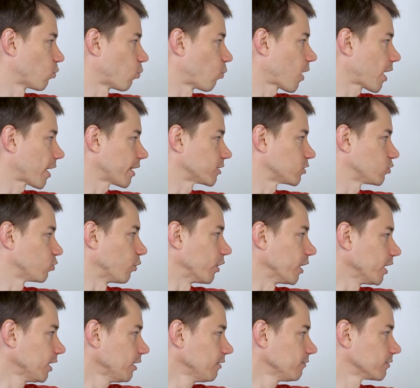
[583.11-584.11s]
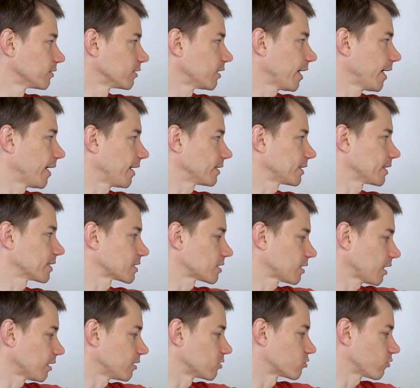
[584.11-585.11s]
why to even add a
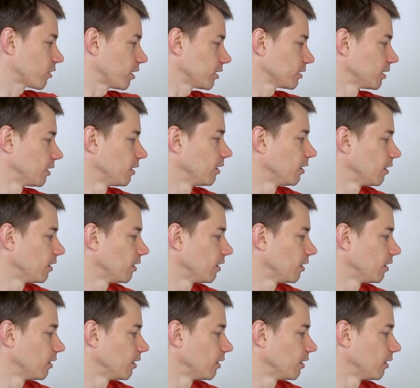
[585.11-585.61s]
stage right